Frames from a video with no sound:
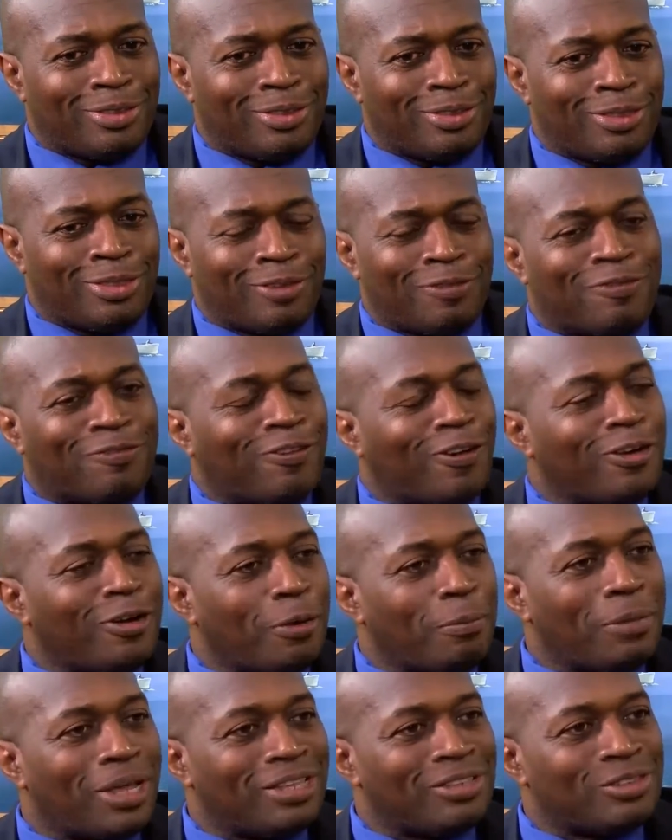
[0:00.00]
the
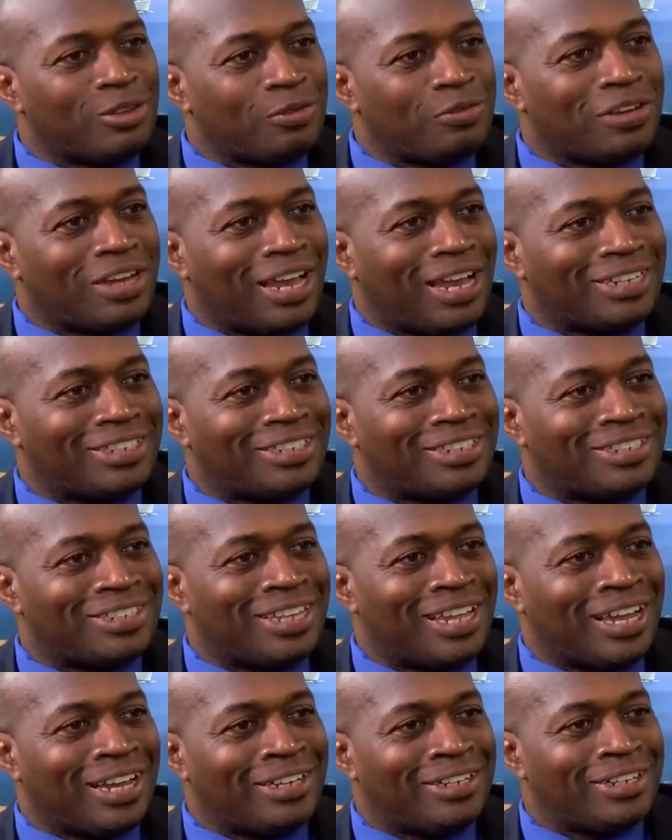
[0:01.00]
fundamentals of cash is
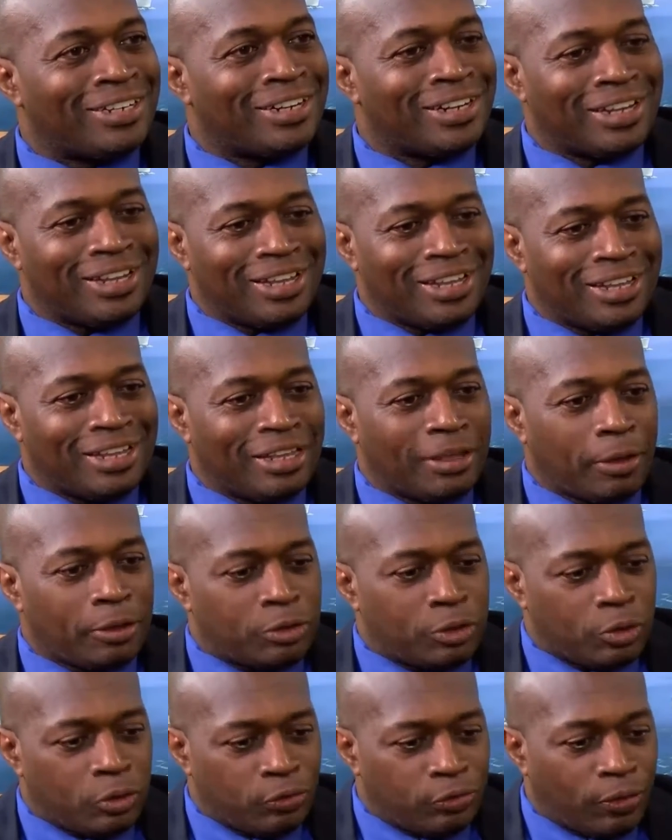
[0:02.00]
that
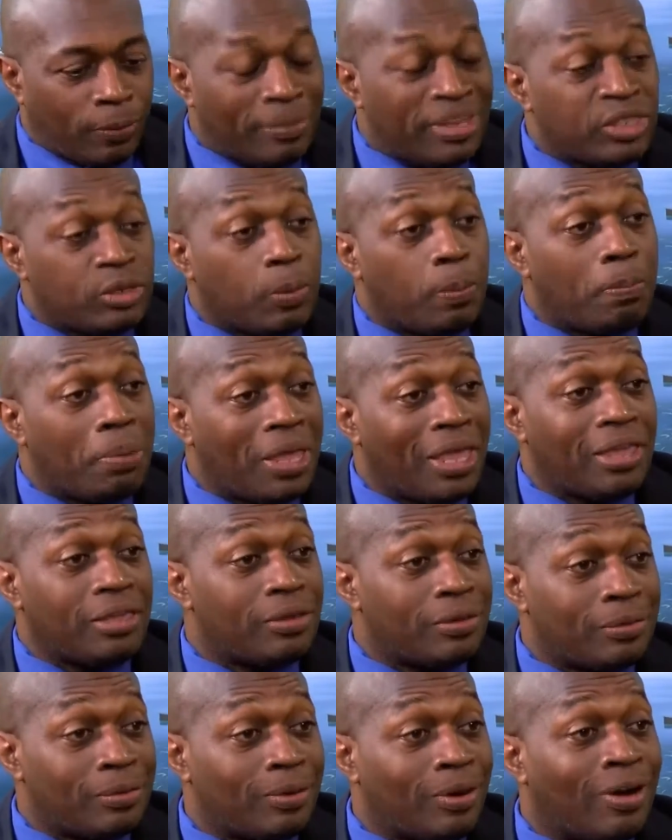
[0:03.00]
for me to pay
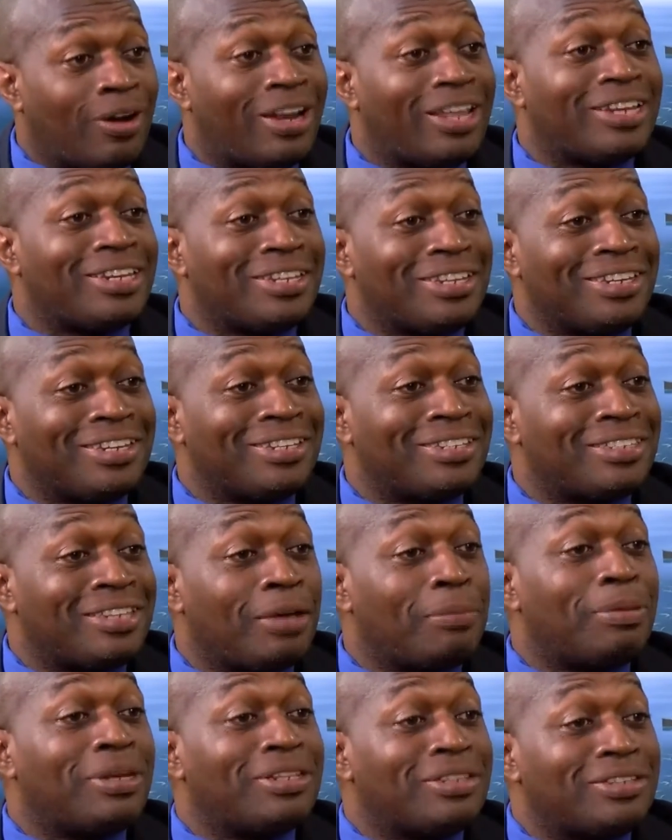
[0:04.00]
you, all I need is the
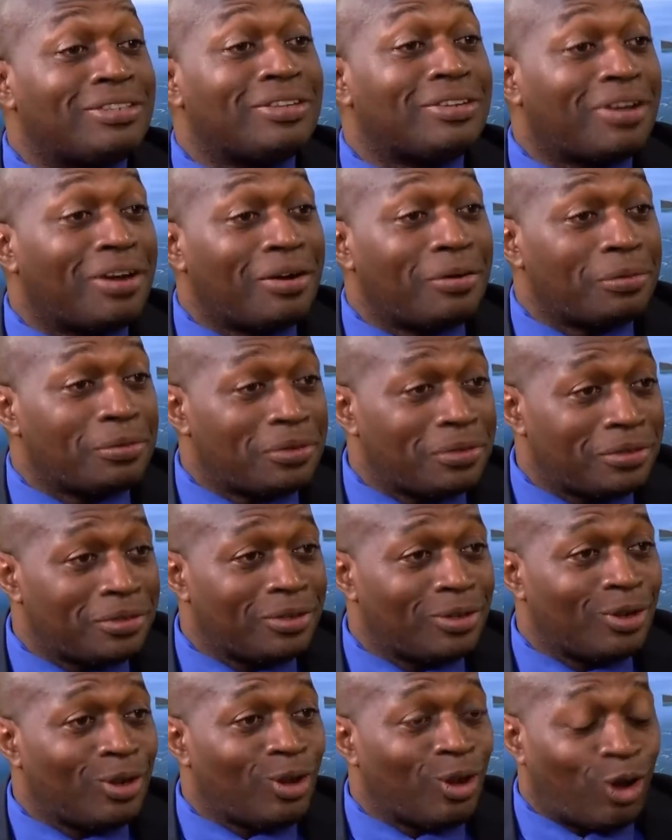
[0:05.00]
ability to count
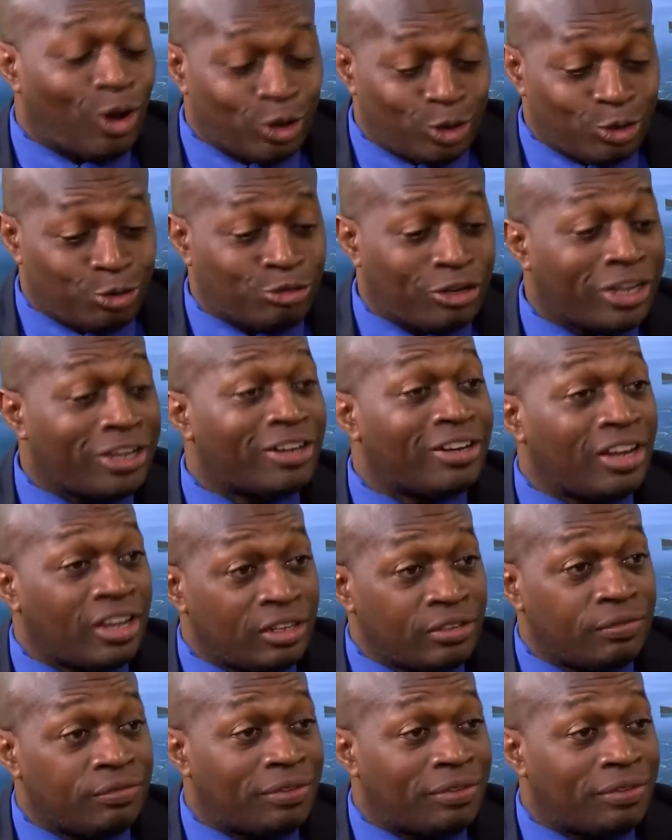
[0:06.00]
or to recognize